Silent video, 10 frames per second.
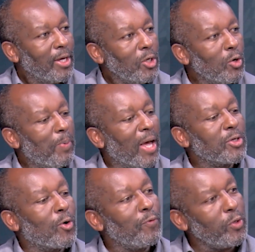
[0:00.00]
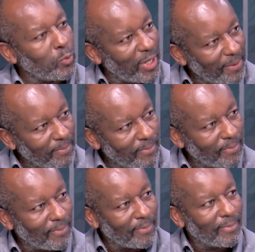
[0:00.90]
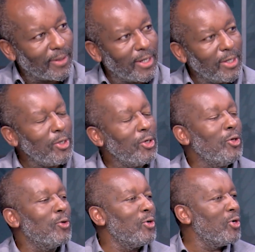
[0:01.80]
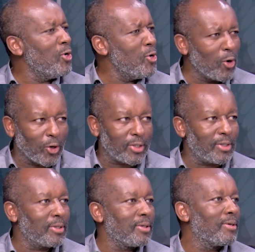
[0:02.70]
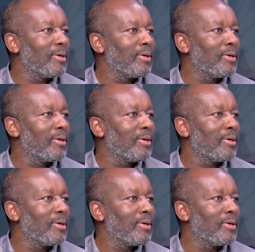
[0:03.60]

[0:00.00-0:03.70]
You'll plant coffee today. You'll not